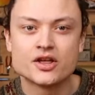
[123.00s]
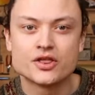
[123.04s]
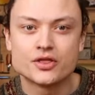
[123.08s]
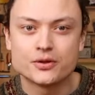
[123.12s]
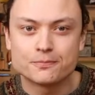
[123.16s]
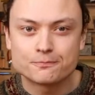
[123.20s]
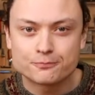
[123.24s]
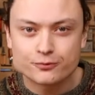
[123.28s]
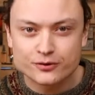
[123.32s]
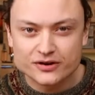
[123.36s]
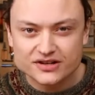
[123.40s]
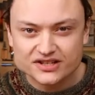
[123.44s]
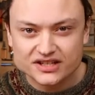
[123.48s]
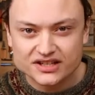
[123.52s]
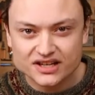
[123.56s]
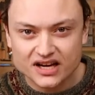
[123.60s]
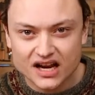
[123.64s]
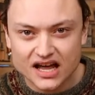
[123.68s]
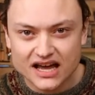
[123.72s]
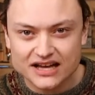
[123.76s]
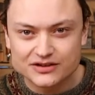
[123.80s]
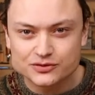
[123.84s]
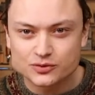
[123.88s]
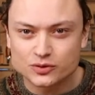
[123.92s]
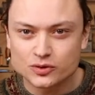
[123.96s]
The printed
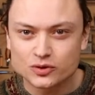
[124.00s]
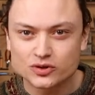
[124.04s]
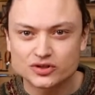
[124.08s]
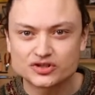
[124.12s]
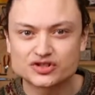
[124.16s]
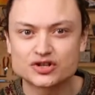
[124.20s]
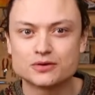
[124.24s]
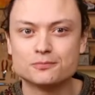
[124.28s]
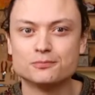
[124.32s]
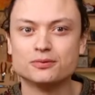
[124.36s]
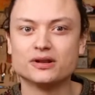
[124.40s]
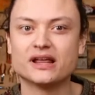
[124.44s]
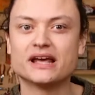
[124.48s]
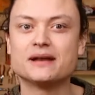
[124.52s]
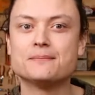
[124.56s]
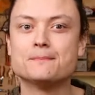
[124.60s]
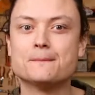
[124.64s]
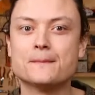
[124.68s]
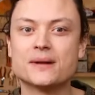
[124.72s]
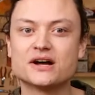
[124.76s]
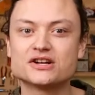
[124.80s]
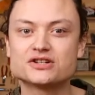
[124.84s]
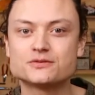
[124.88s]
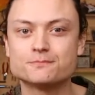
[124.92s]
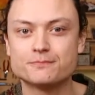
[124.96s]
lines will also blend
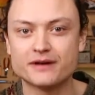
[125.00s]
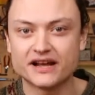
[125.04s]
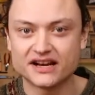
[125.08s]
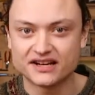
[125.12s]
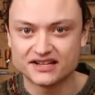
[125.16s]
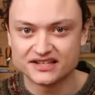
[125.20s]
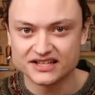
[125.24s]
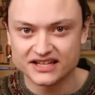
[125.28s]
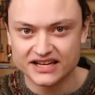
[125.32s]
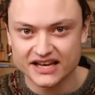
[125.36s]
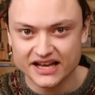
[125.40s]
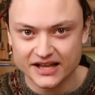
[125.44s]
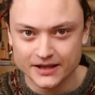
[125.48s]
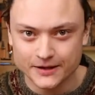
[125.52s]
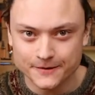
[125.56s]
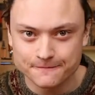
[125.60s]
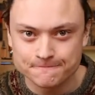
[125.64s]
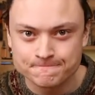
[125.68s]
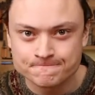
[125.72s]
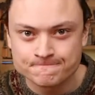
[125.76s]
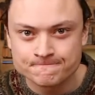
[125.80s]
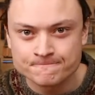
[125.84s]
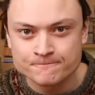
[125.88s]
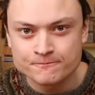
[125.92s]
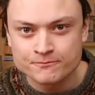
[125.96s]
much better together.
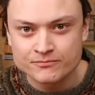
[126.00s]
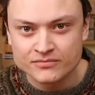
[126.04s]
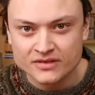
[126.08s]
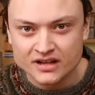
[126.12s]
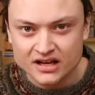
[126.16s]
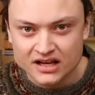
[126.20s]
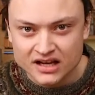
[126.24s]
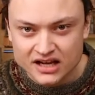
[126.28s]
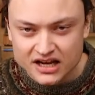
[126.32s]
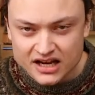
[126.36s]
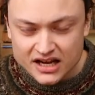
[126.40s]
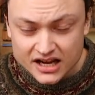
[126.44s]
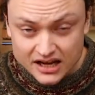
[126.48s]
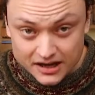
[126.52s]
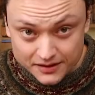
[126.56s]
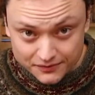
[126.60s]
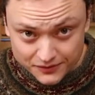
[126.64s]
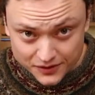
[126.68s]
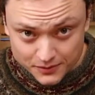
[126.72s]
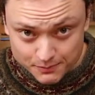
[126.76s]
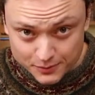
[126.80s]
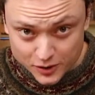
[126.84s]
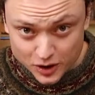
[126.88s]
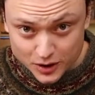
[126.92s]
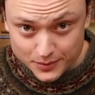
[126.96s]
If
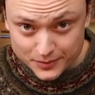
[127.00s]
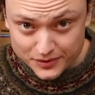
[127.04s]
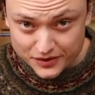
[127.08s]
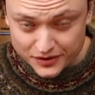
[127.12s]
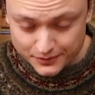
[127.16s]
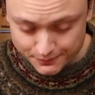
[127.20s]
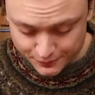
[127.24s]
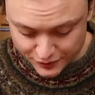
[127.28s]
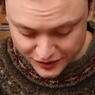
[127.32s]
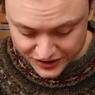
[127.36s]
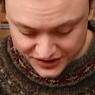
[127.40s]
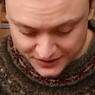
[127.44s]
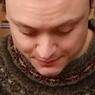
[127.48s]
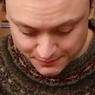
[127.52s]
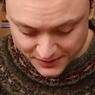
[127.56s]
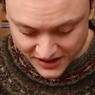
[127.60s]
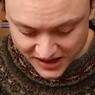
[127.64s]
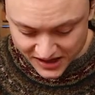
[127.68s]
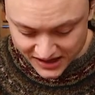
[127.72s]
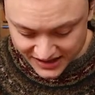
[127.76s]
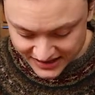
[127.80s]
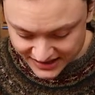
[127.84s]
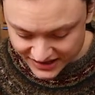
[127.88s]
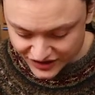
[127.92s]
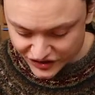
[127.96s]
the bottom of the printed
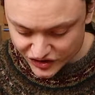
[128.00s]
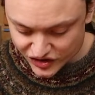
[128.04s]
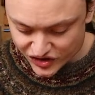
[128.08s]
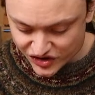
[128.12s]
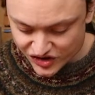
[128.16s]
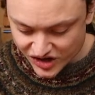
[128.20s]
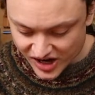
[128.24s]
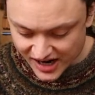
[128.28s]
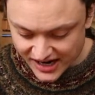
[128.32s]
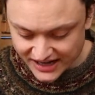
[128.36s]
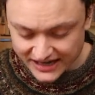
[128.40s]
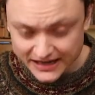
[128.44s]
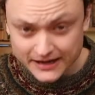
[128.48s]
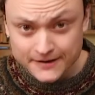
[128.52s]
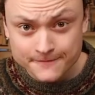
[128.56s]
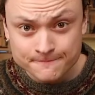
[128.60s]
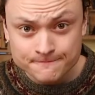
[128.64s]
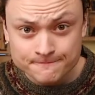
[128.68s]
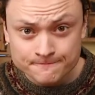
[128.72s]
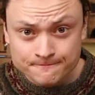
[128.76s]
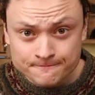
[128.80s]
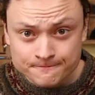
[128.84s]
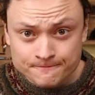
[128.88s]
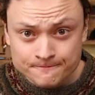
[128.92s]
part is shiny,